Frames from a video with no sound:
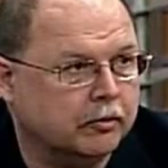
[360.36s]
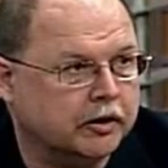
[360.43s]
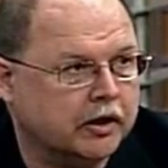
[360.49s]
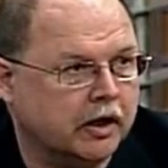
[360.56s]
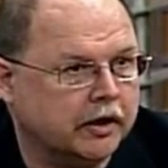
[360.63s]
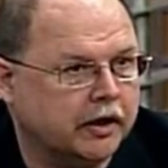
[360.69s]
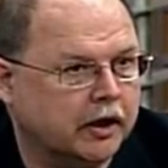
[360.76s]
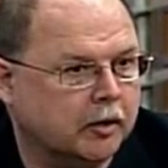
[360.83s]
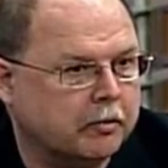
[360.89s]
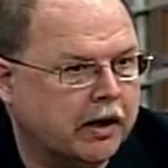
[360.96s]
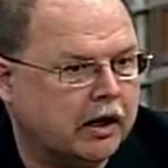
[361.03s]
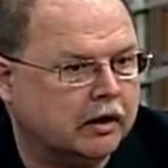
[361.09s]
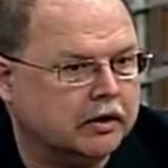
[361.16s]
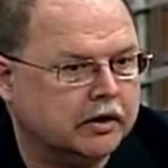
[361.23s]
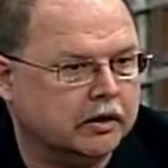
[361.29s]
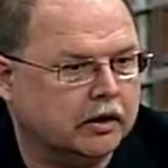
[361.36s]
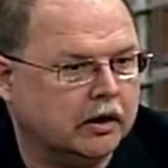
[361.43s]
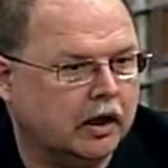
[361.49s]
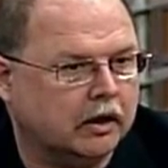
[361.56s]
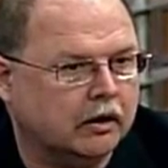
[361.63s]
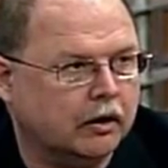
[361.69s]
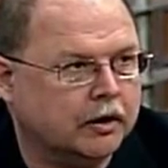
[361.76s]
we're talking about
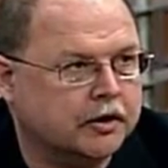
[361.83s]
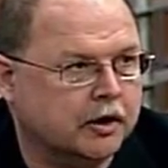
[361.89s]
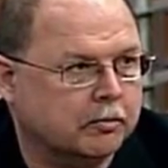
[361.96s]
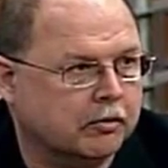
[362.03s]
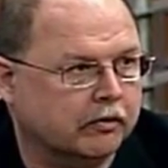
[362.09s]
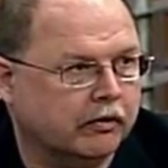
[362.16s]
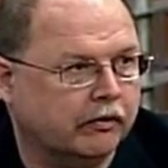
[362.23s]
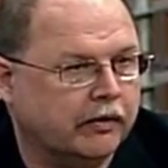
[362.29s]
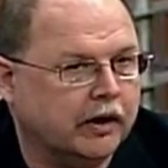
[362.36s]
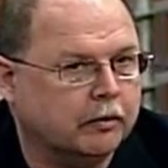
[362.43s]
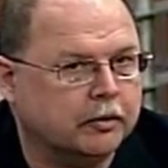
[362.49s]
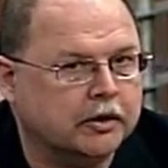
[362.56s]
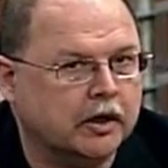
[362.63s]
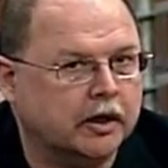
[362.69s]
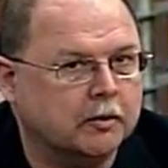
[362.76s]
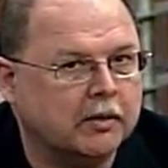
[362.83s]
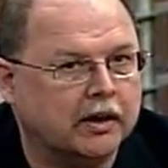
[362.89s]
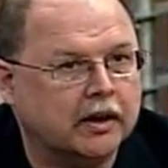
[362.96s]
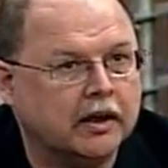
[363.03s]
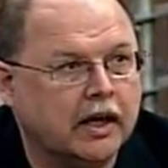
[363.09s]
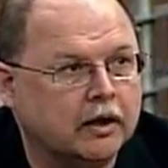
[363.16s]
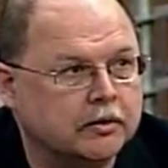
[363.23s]
a large number of events. We're talking
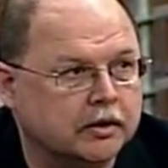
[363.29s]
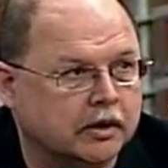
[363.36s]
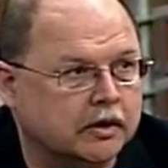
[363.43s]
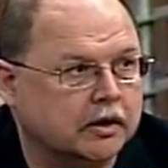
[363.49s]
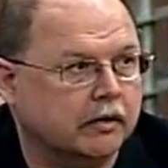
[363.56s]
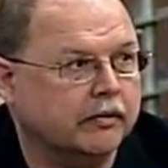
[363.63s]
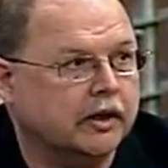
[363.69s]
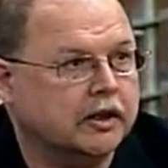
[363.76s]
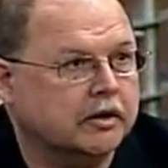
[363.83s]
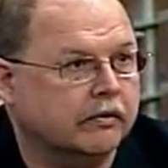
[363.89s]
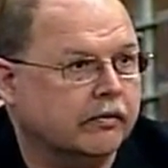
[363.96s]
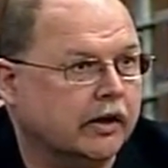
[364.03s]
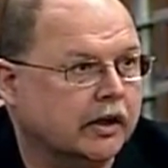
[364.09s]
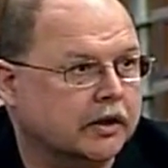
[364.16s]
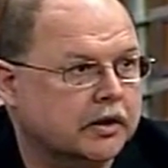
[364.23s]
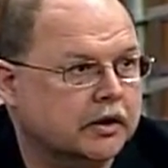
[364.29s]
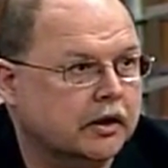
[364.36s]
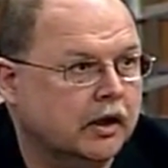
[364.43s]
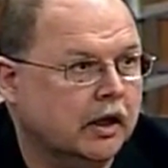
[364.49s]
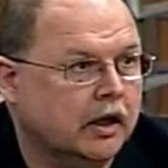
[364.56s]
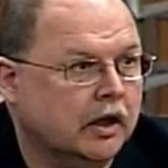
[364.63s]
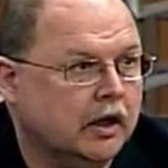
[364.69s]
about thousands of these events
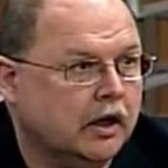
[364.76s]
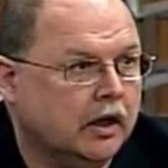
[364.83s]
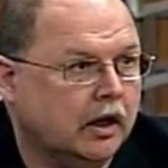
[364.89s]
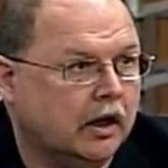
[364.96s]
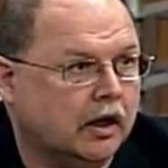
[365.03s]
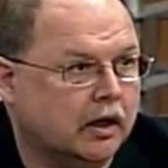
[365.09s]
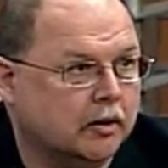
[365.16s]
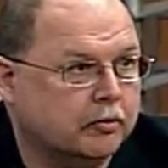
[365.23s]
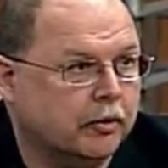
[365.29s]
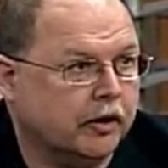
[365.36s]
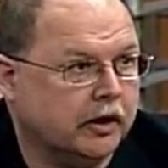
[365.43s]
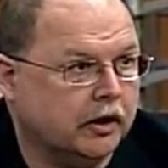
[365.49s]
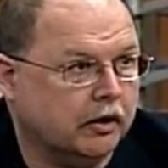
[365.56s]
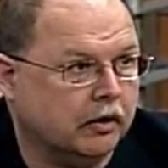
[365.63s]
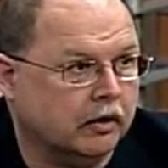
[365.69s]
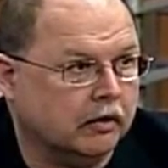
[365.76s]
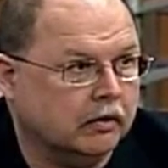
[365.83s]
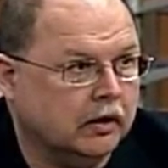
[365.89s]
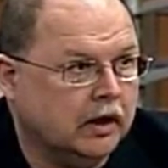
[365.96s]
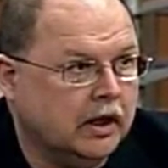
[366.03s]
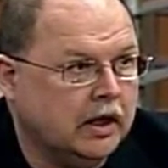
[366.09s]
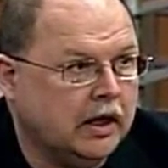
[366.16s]
per year.
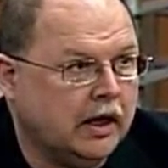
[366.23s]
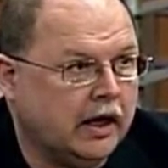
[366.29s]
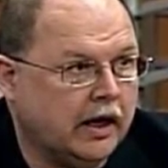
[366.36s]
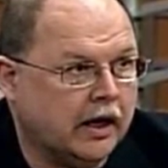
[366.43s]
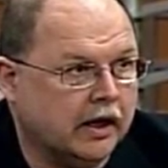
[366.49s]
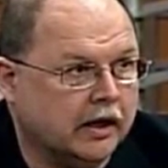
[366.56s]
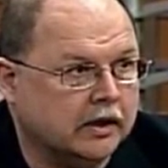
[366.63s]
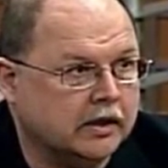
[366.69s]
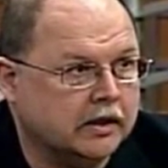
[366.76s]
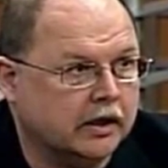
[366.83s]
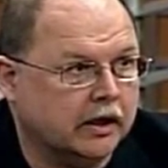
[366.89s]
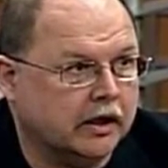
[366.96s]
And